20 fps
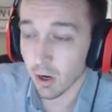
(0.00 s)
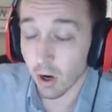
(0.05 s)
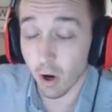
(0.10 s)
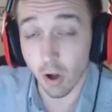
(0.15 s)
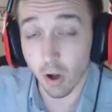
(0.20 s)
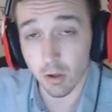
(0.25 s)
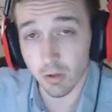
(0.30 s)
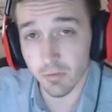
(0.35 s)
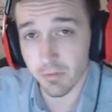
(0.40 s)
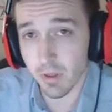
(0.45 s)

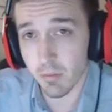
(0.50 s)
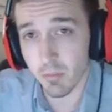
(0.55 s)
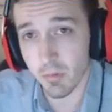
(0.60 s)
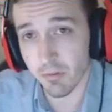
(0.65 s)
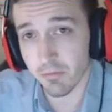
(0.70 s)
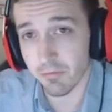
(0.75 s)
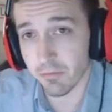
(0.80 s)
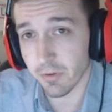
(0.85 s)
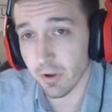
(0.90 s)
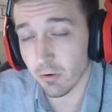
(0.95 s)
all of them
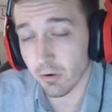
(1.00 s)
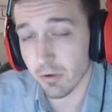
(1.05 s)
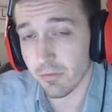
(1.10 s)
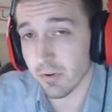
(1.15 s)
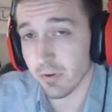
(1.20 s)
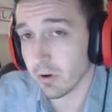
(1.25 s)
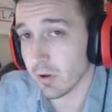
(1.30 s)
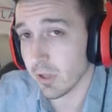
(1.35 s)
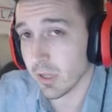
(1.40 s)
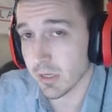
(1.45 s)
are very,
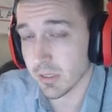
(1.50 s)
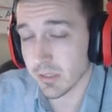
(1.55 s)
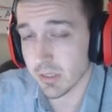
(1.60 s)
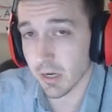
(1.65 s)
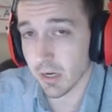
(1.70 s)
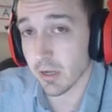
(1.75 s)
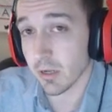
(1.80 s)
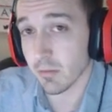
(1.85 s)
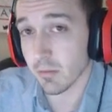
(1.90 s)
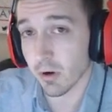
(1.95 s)
very
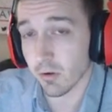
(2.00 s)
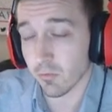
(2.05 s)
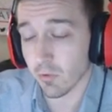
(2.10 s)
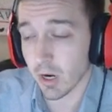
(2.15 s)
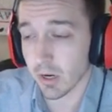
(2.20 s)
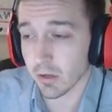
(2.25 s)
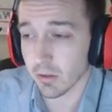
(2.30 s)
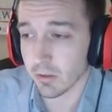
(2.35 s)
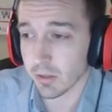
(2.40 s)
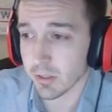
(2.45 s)
excited about
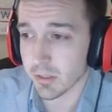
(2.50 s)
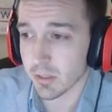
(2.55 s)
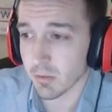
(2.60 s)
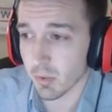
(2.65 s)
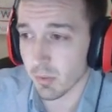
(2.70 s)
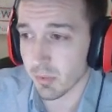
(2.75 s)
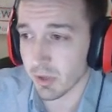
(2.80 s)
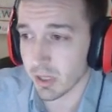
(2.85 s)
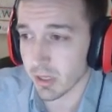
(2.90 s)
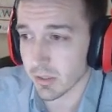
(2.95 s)
Rocket League
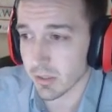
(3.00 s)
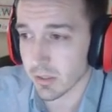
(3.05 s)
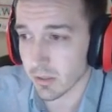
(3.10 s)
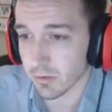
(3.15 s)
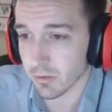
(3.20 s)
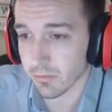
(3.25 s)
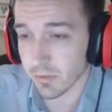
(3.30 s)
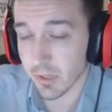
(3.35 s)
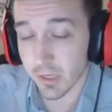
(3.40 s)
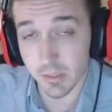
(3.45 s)
simply because
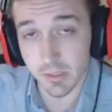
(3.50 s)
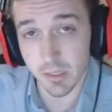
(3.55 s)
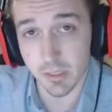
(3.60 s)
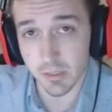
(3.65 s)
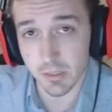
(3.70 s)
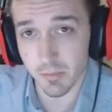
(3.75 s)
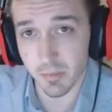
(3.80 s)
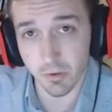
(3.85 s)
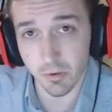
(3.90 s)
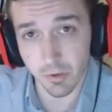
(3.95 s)
of the
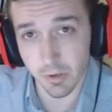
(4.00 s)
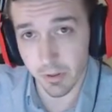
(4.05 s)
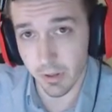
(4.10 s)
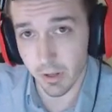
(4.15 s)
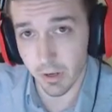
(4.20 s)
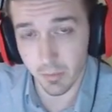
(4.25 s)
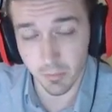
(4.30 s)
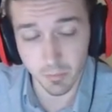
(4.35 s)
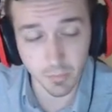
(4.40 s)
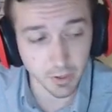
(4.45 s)
accessibility
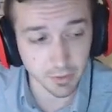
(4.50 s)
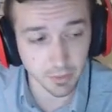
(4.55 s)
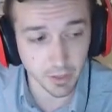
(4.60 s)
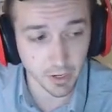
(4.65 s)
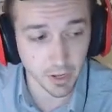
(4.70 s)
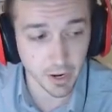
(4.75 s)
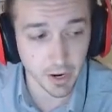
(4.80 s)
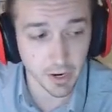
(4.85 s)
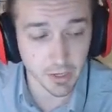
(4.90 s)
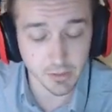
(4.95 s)
that it,
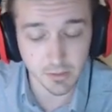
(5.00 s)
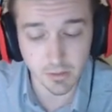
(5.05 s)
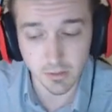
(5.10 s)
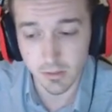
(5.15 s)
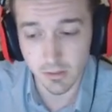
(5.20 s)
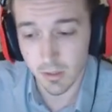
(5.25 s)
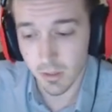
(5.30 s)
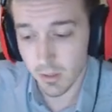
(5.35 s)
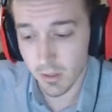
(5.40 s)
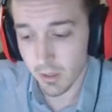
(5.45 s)
that it has.